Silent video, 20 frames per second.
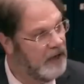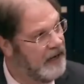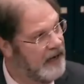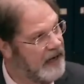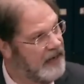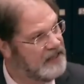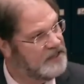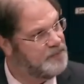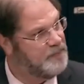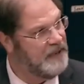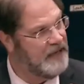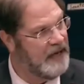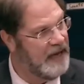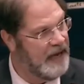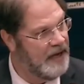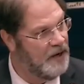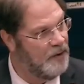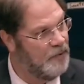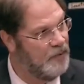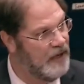on SB
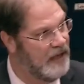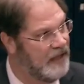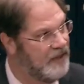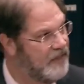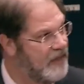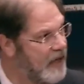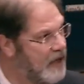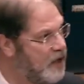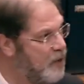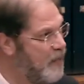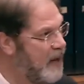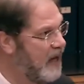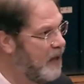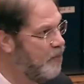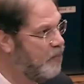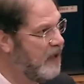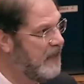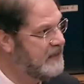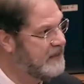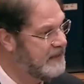901. Thank you,
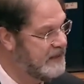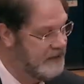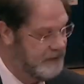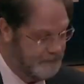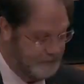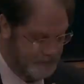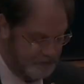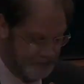Madam President.